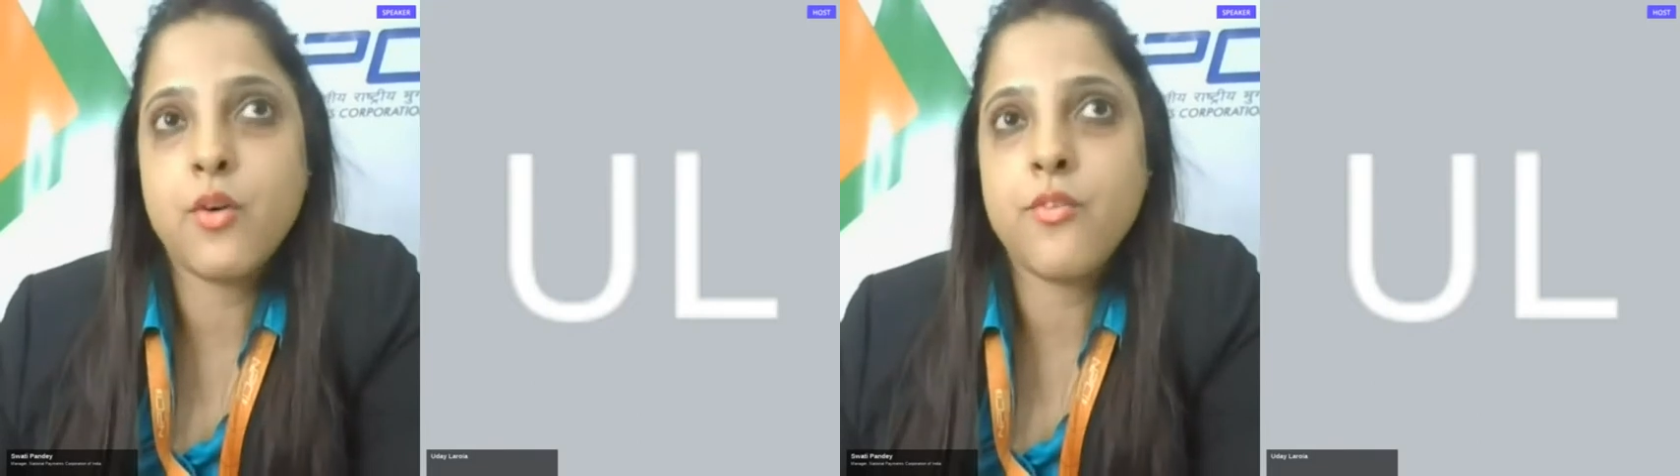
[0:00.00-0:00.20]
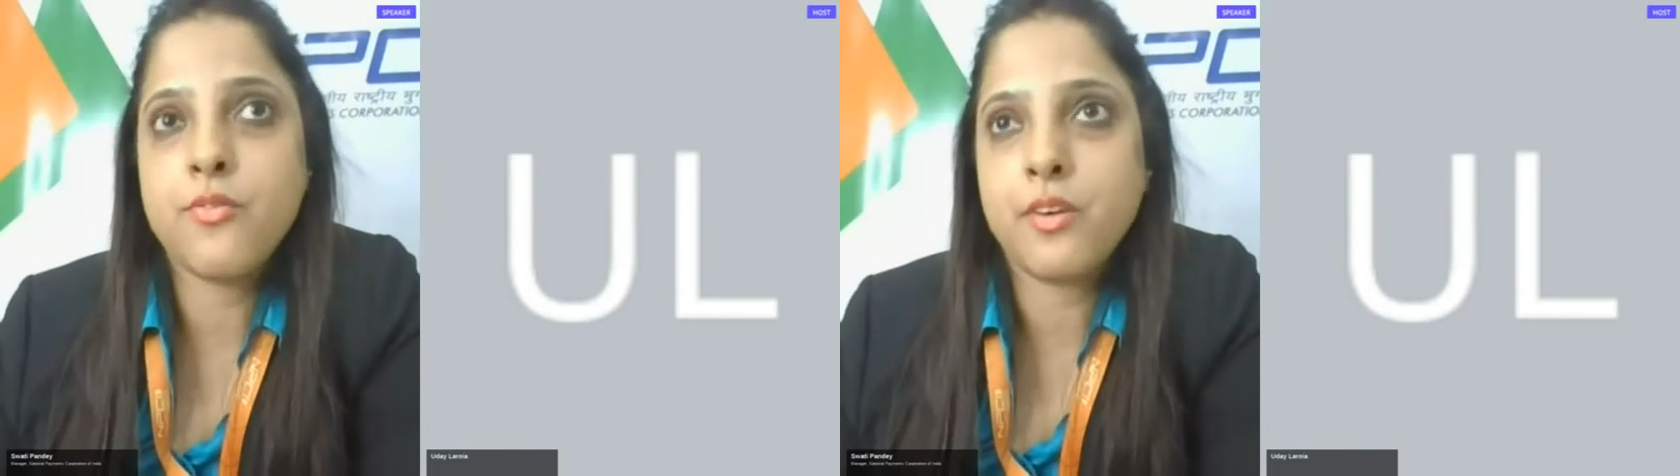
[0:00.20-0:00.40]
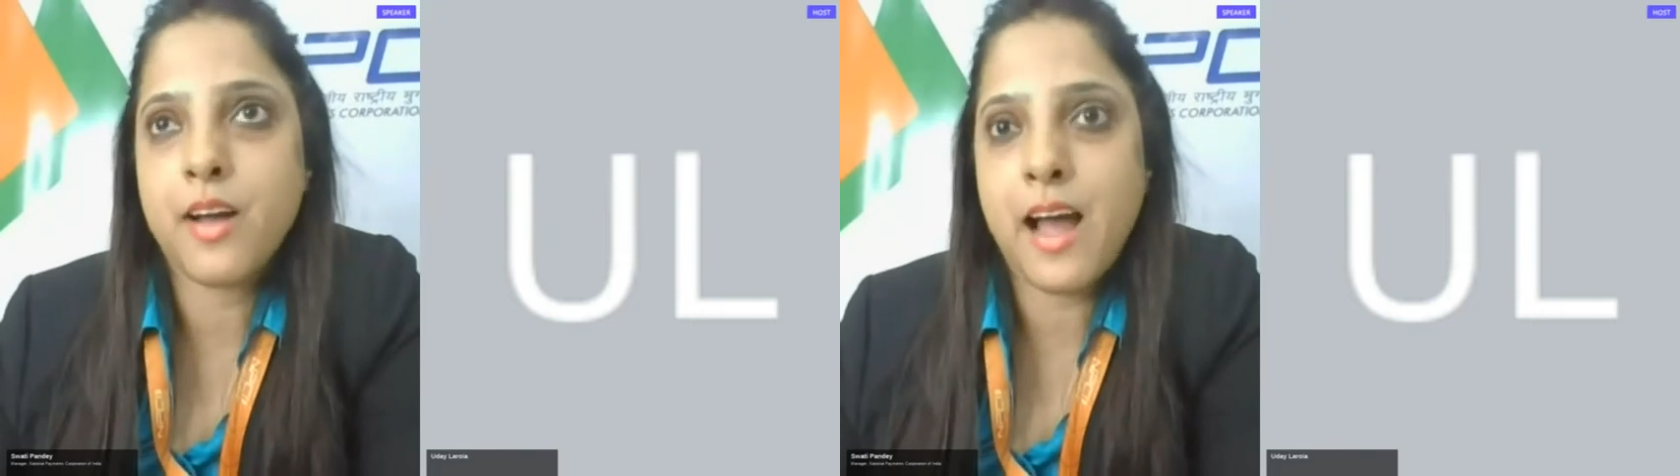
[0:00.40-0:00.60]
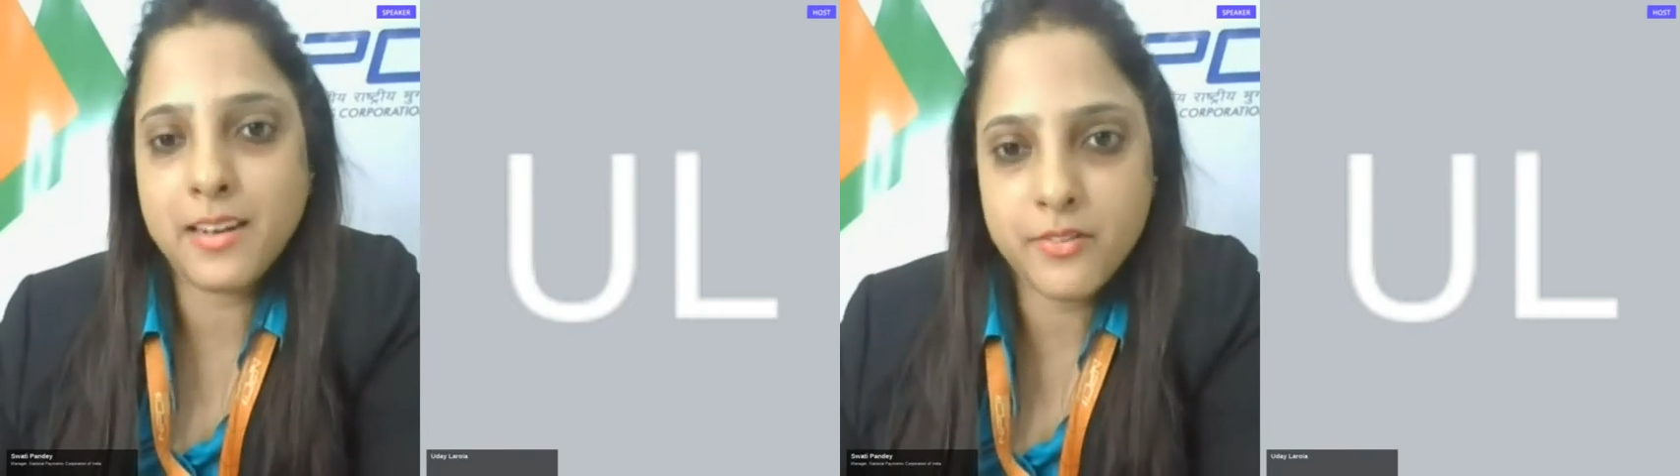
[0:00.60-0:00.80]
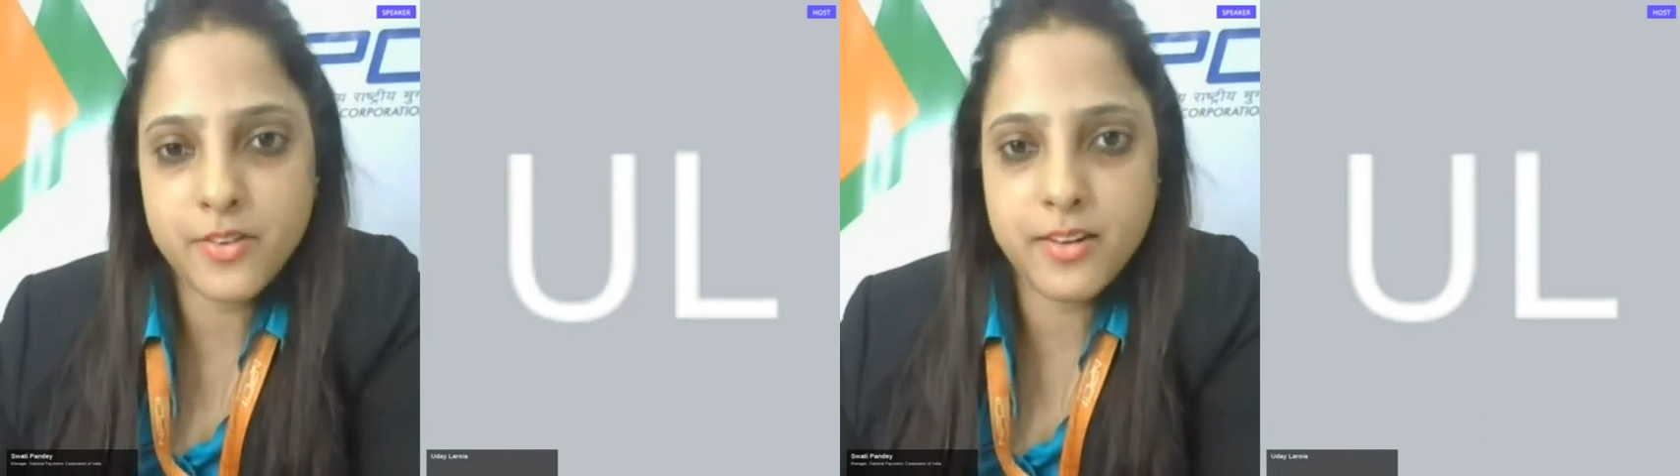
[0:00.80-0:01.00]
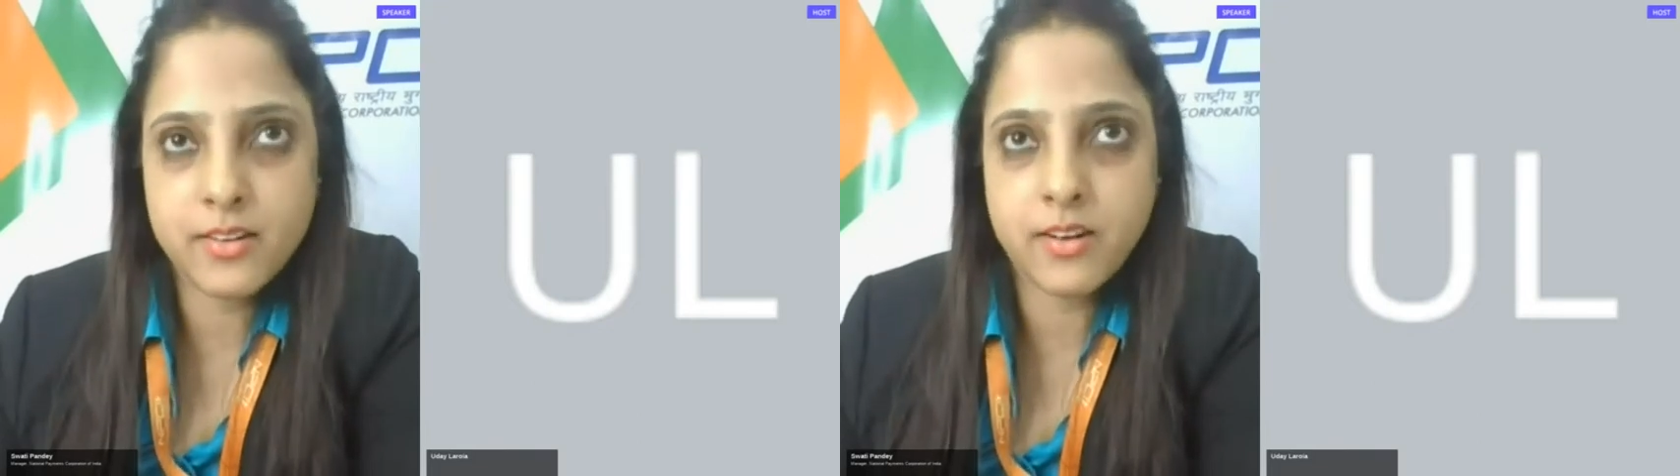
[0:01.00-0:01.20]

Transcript: of activities,